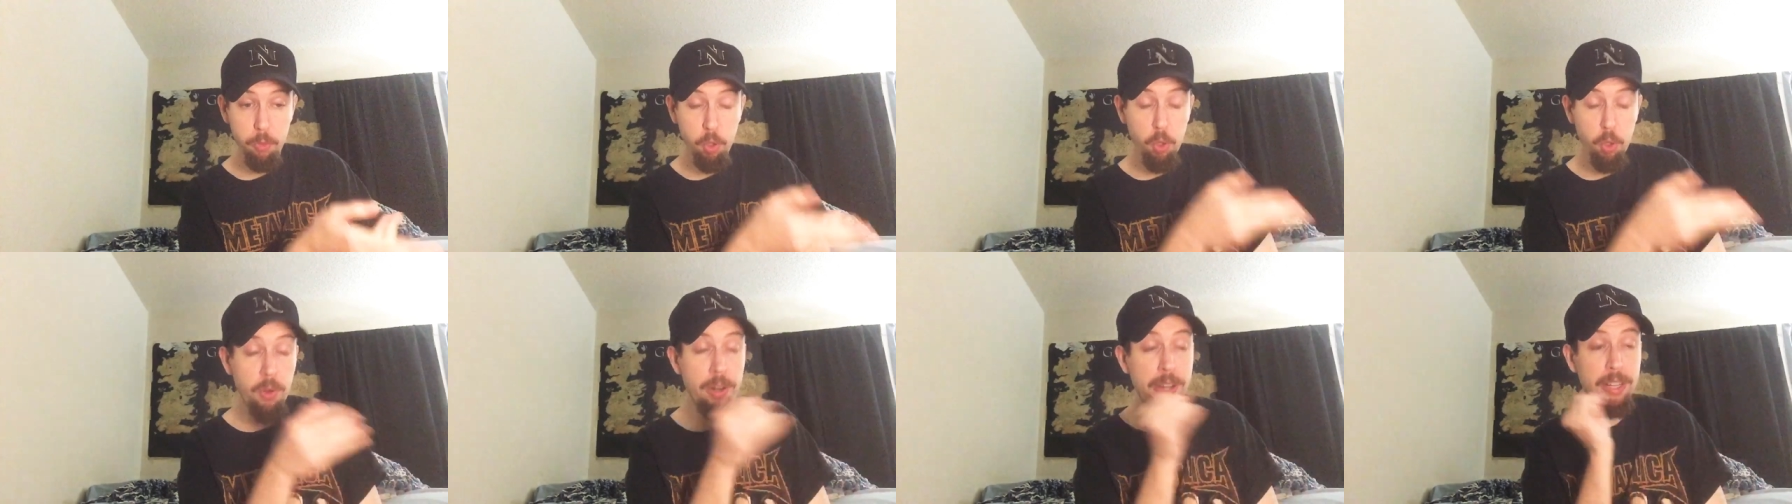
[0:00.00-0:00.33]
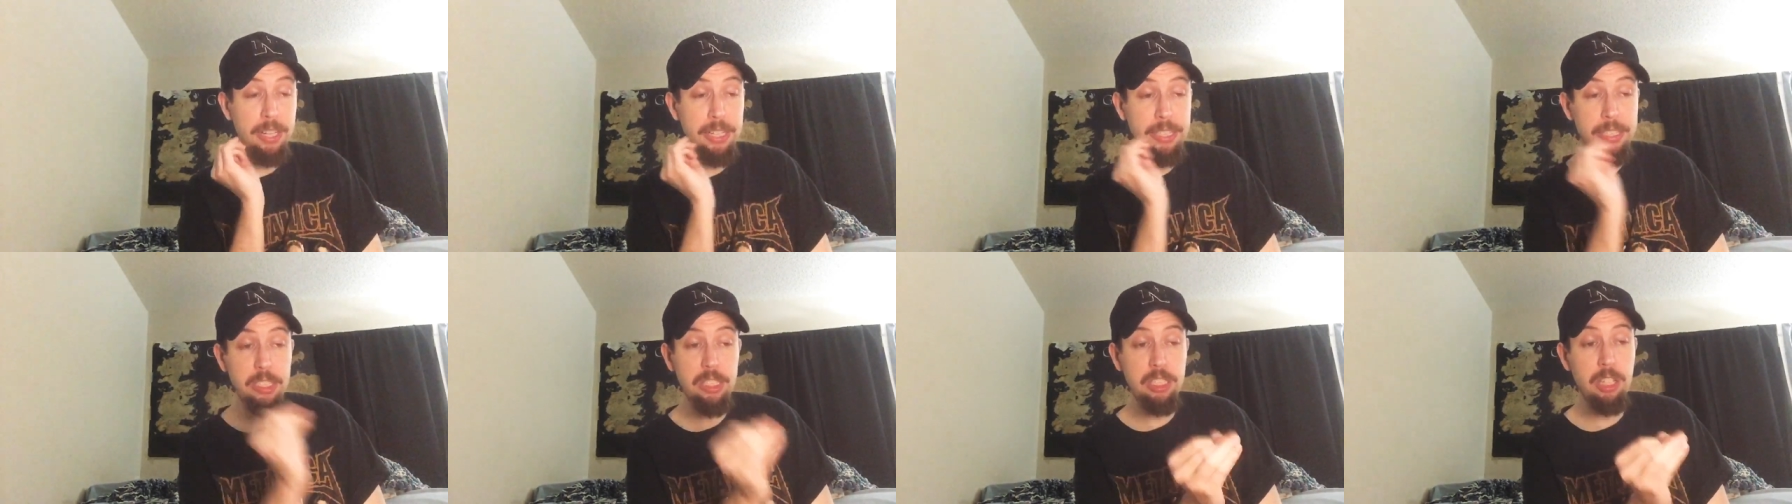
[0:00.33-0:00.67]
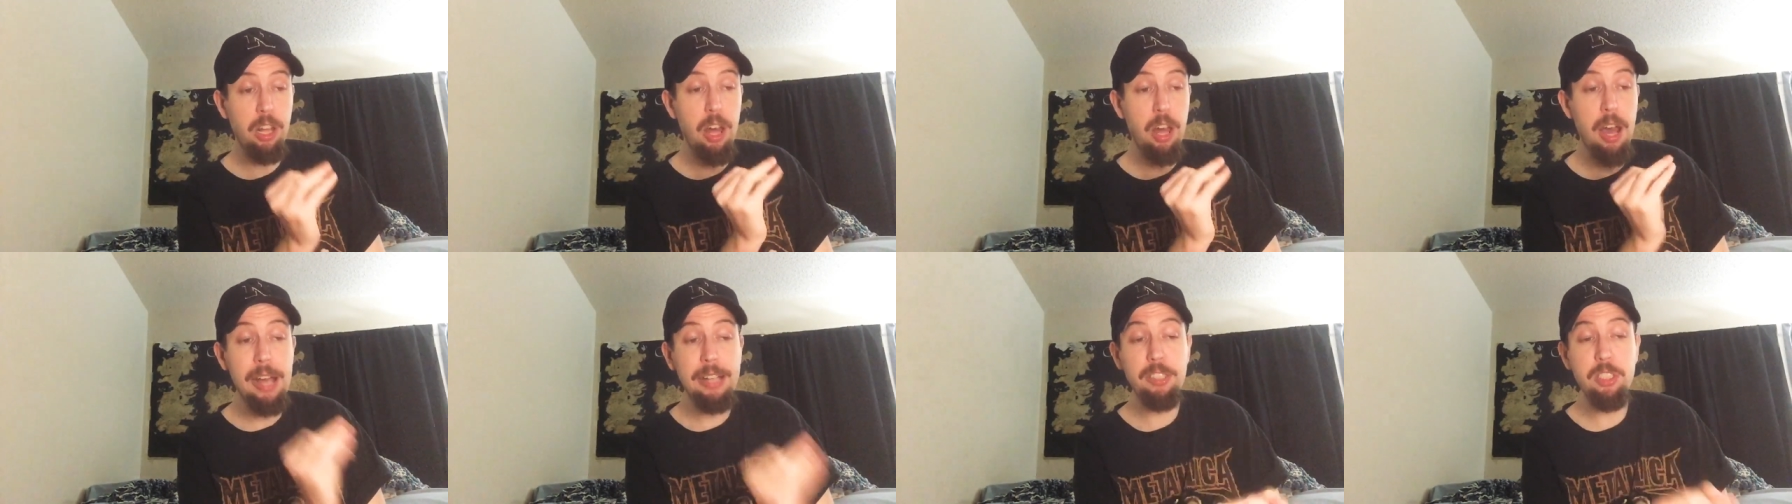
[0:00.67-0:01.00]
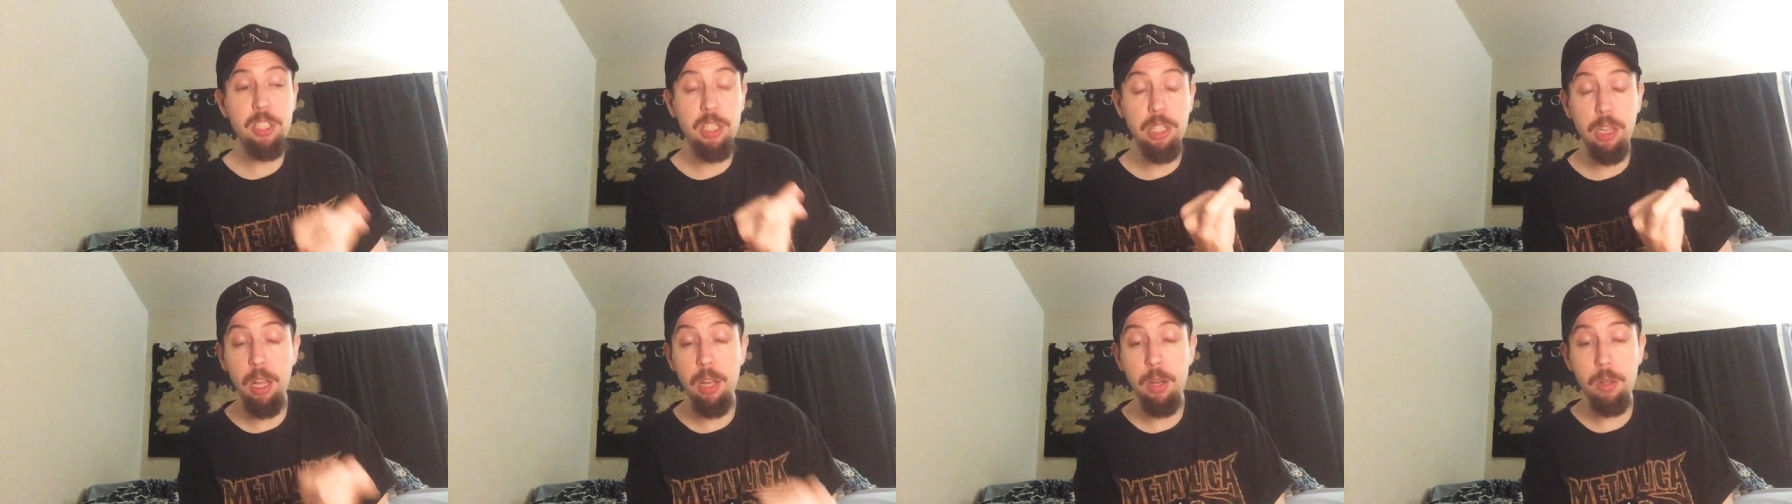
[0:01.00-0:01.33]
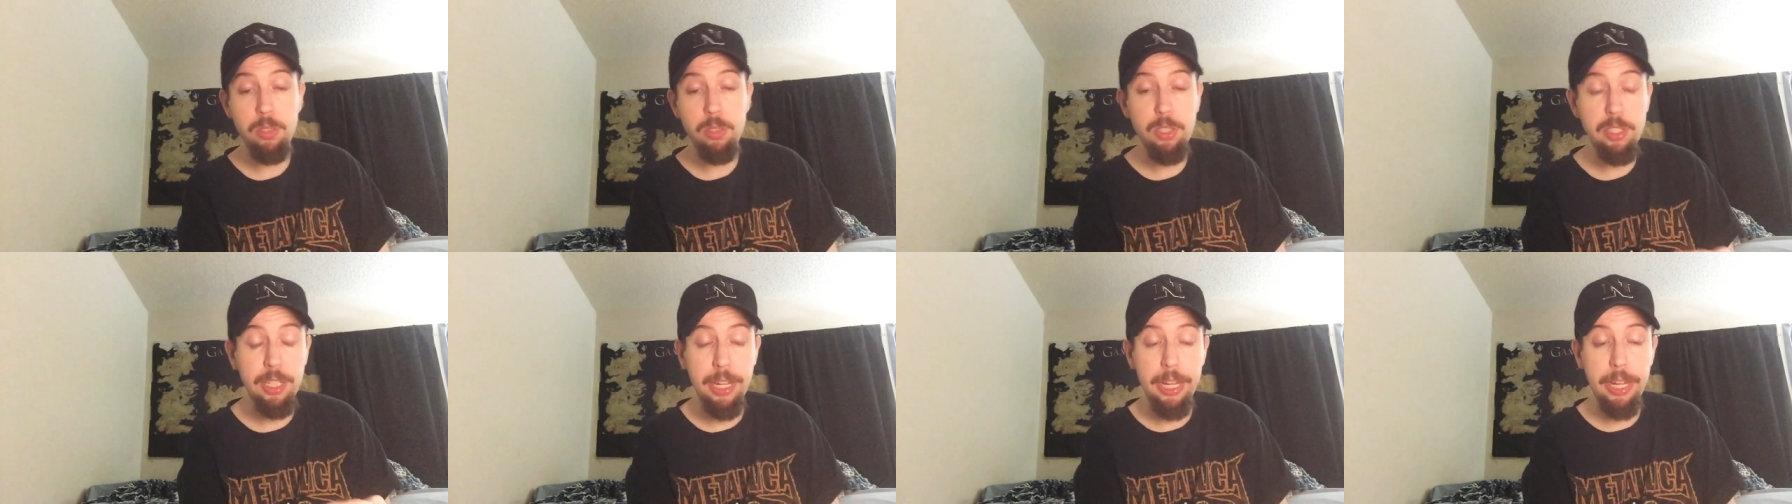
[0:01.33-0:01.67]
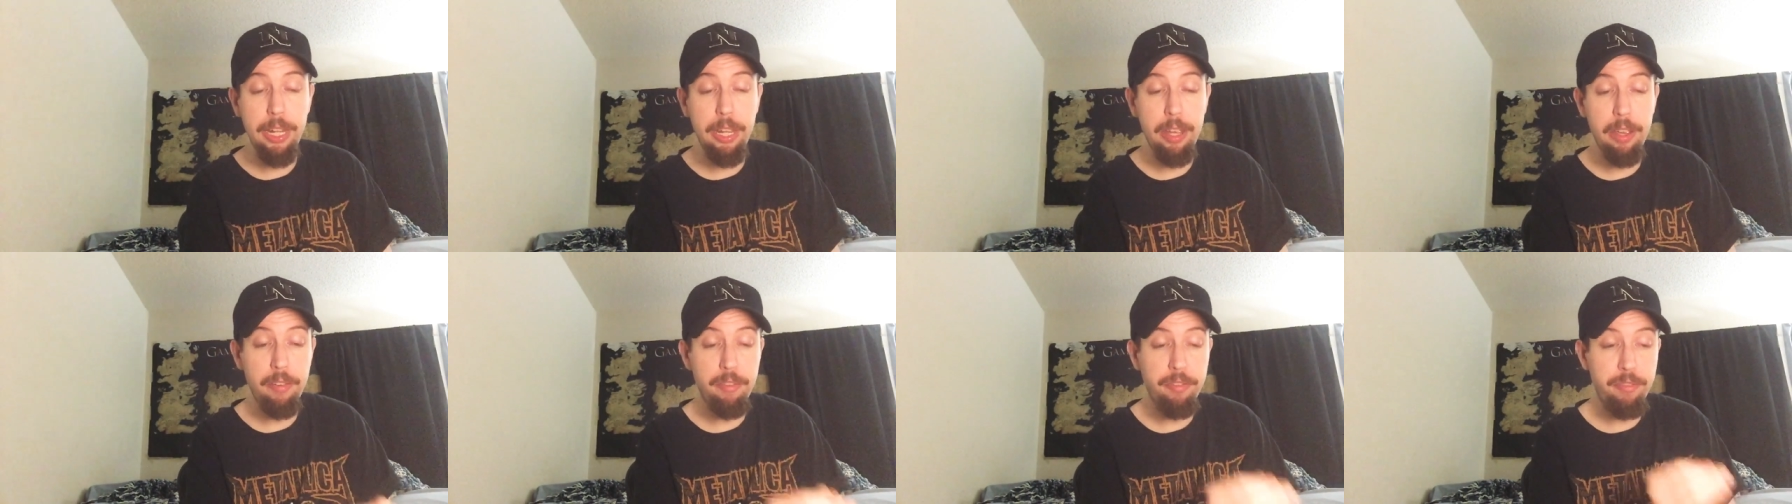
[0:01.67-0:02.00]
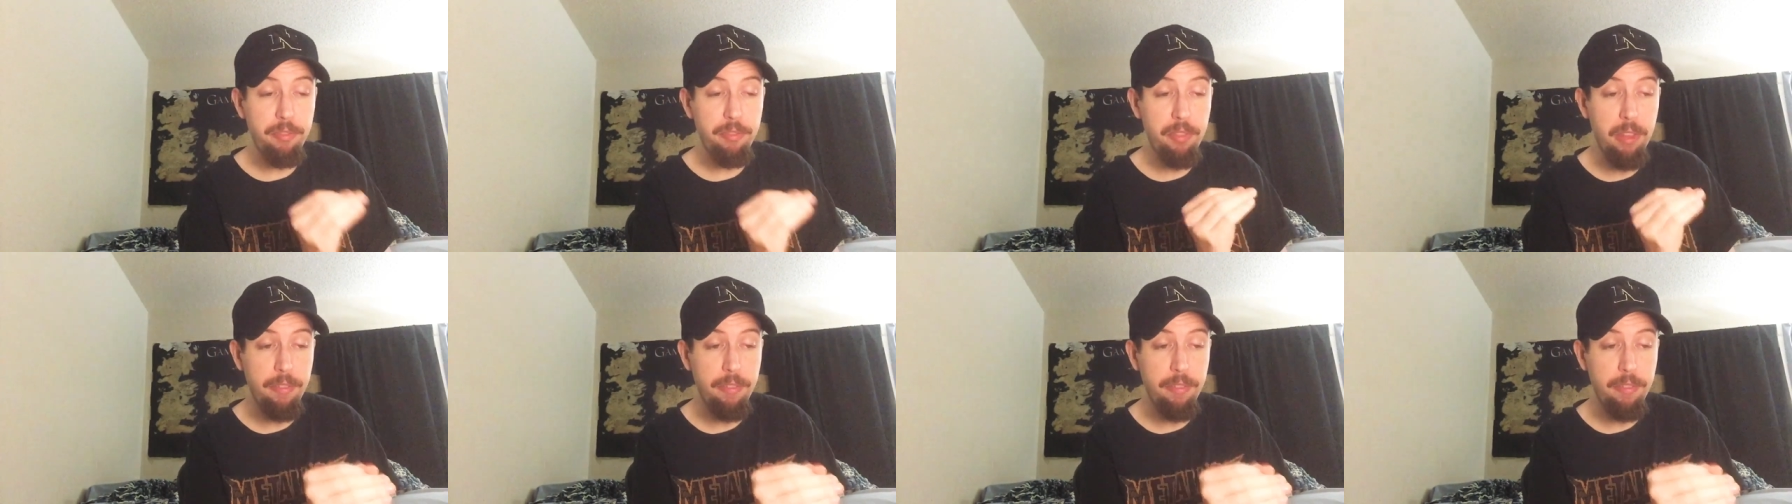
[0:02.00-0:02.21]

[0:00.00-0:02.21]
or at least lost closely if,